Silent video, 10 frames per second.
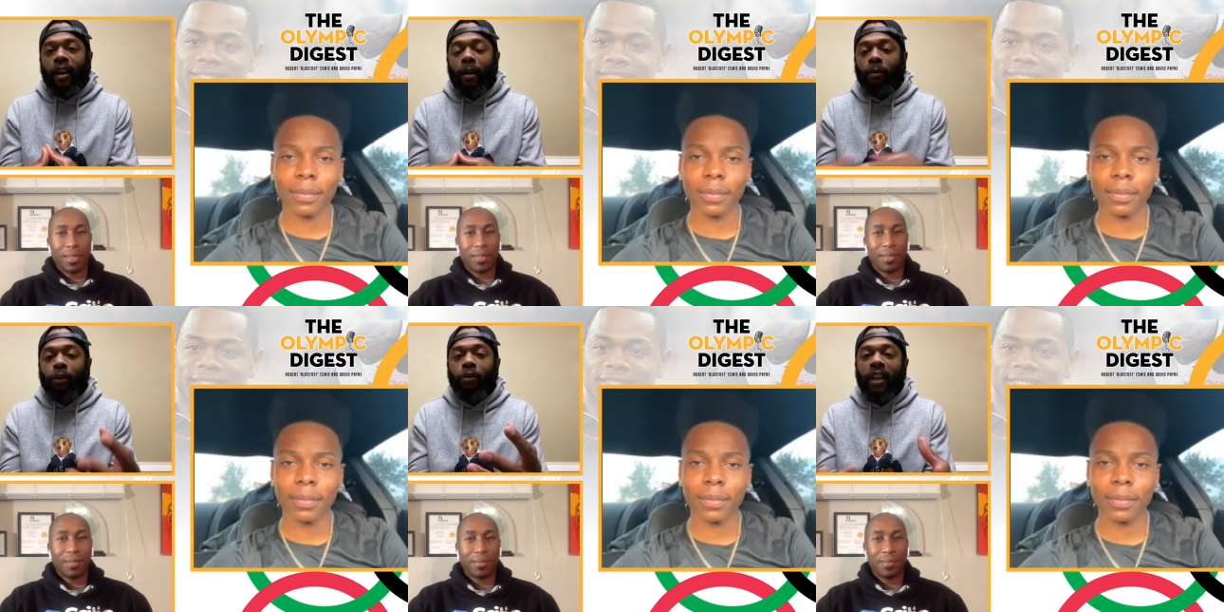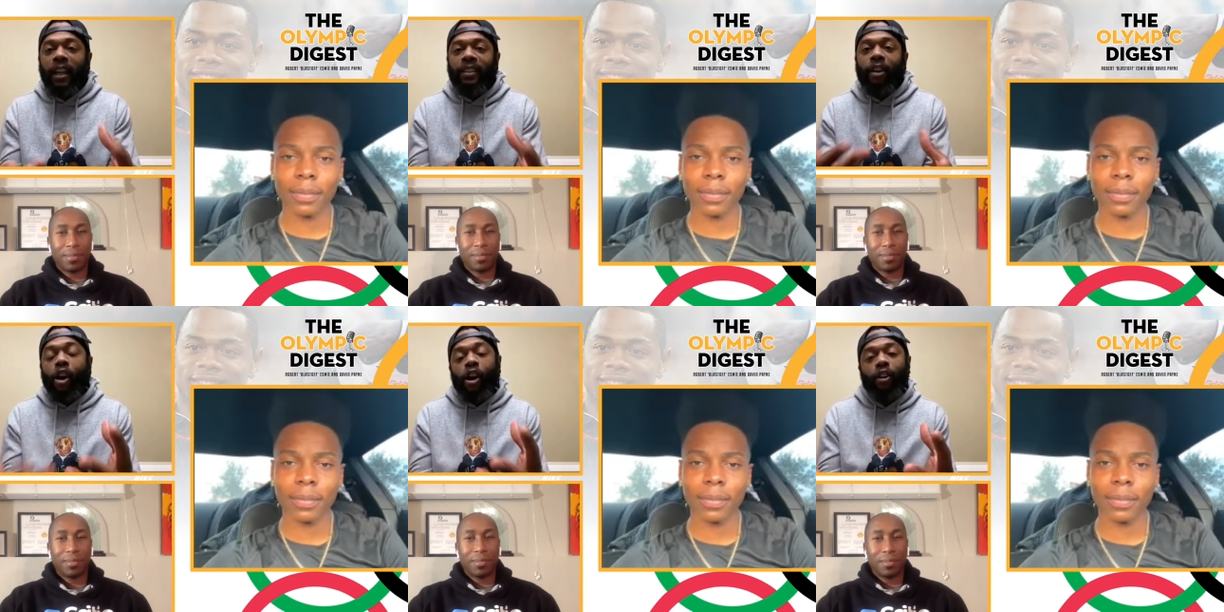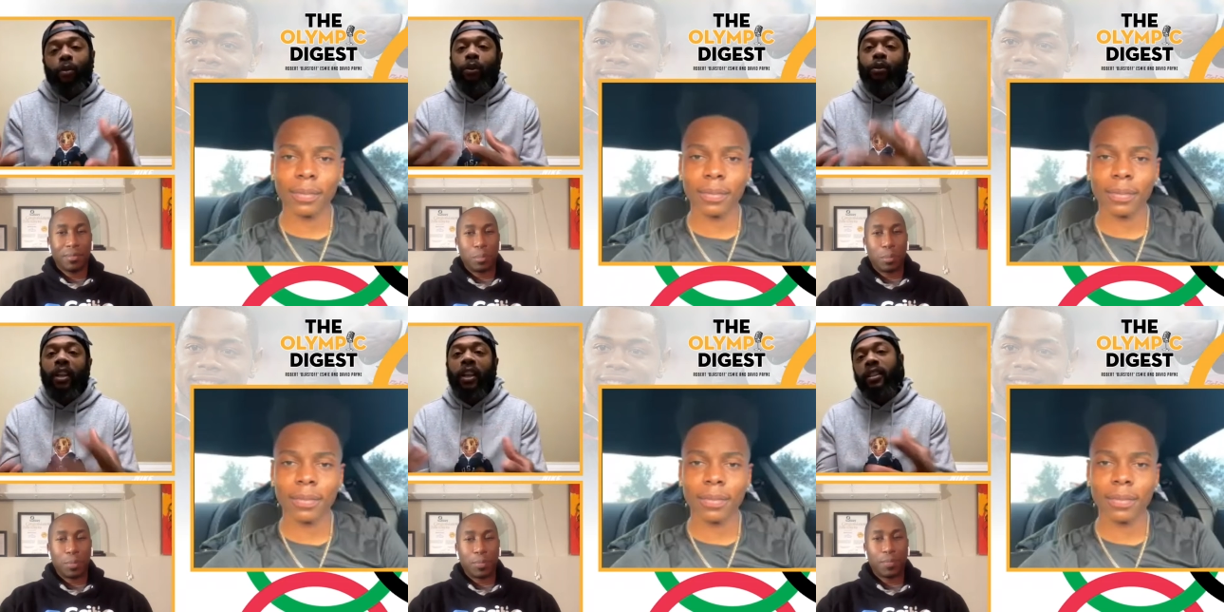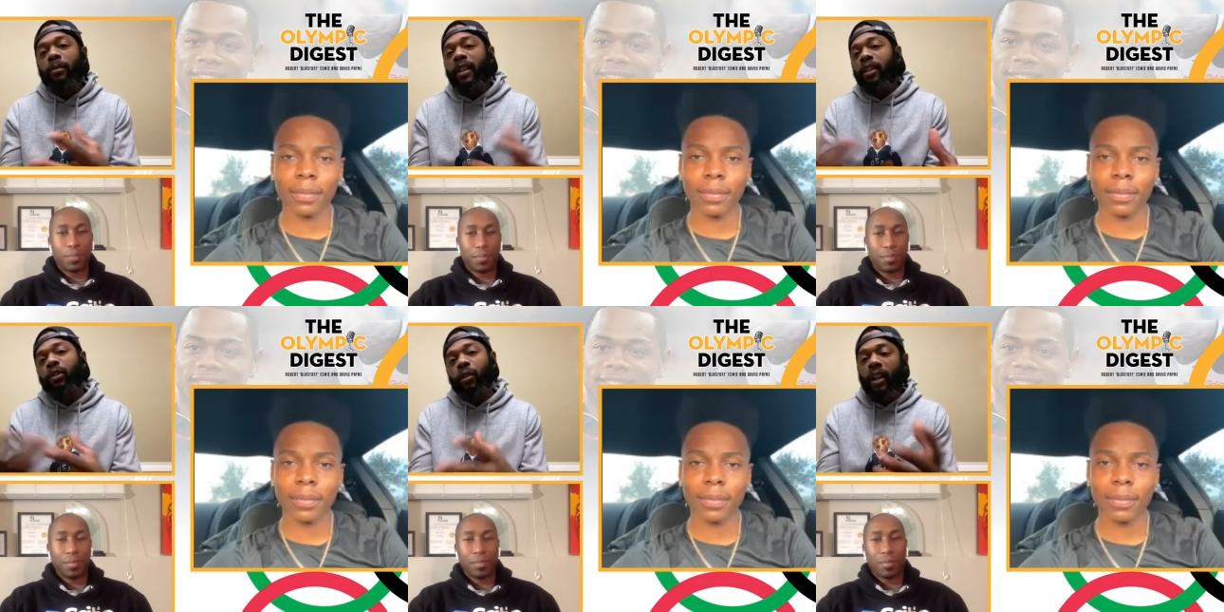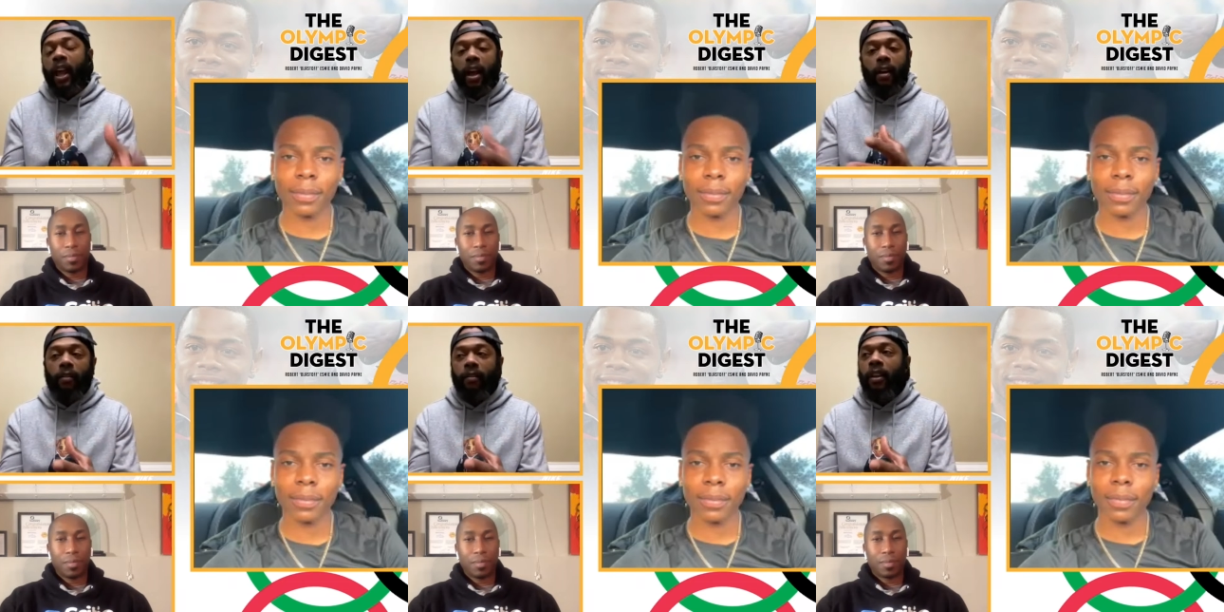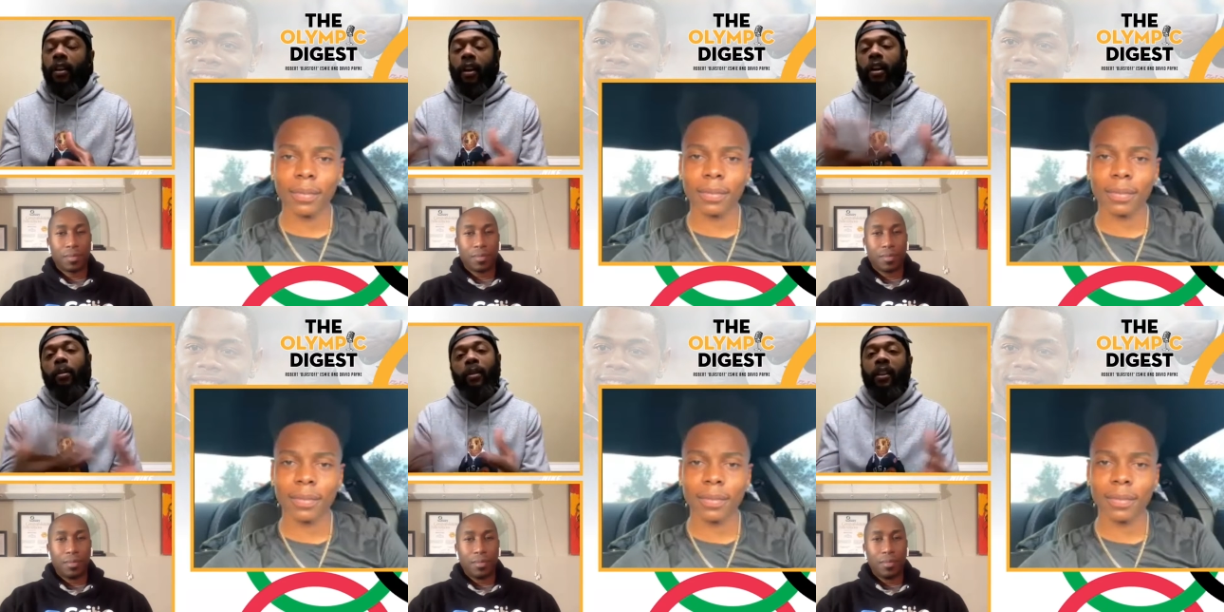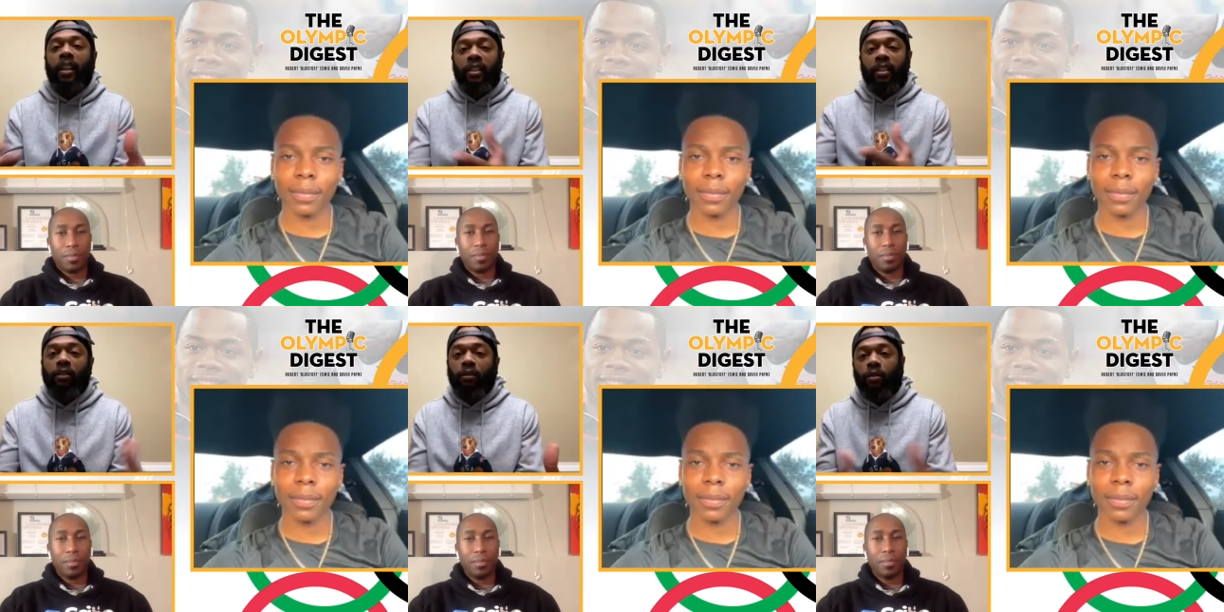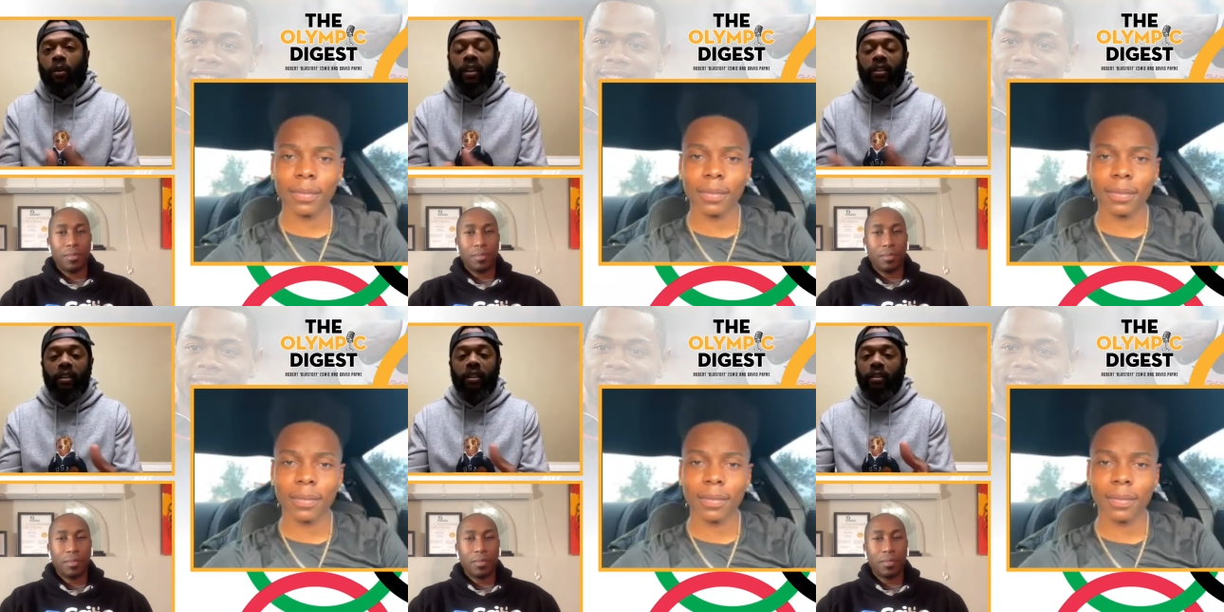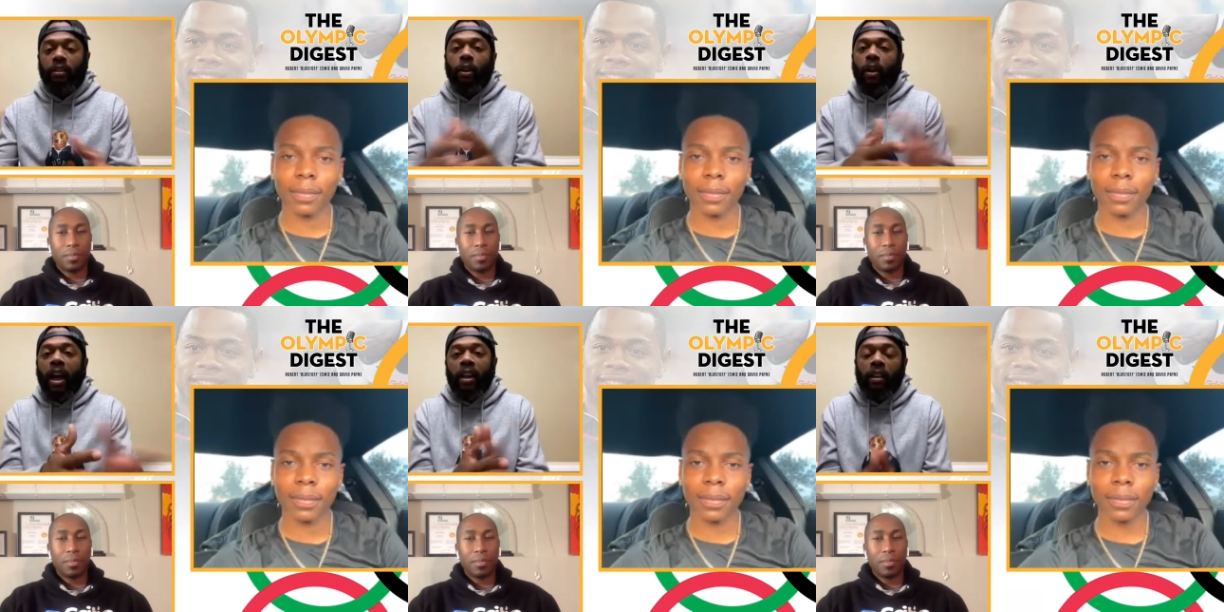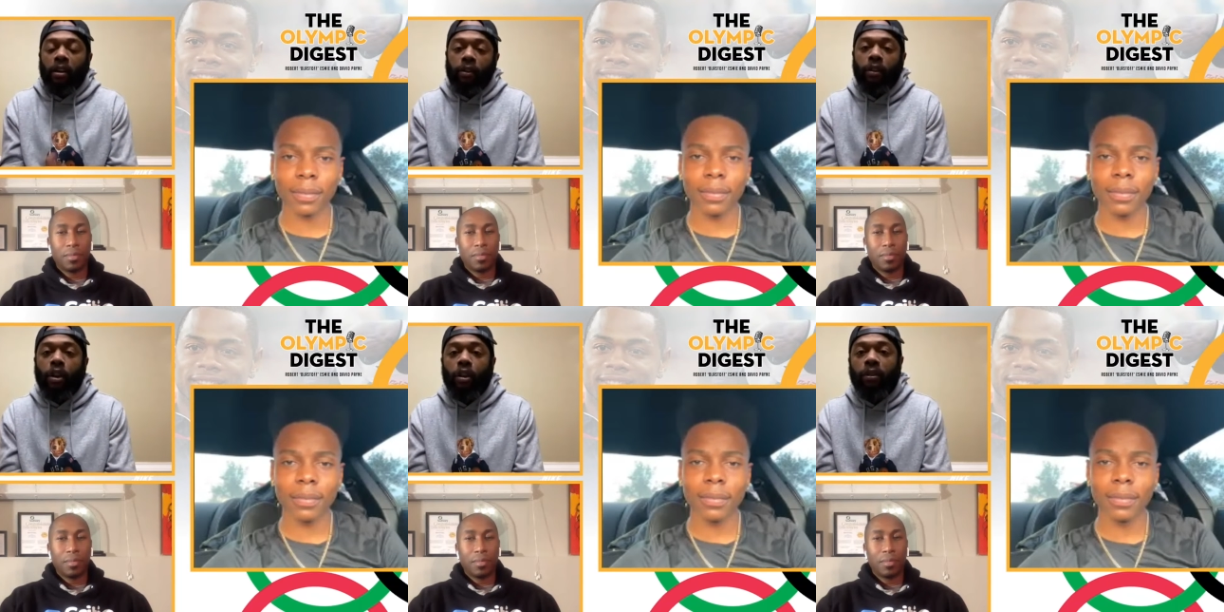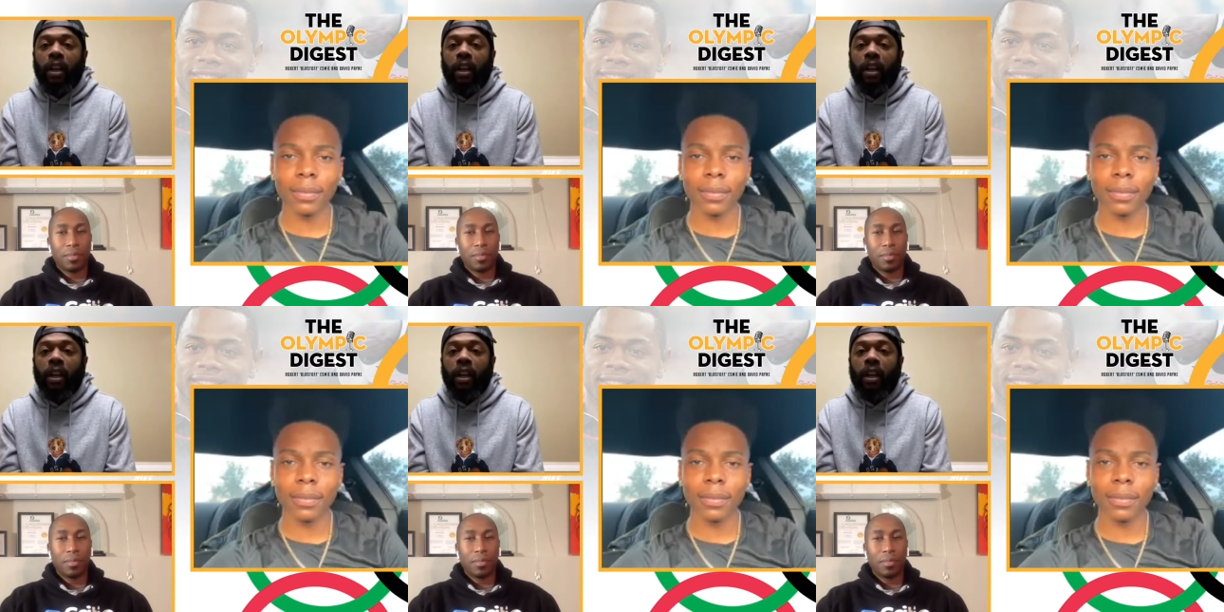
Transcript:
Speaker 1: Uh, would you say it's hard or would you say it's mandatory to have a couple of things that you do ex, you know, on your own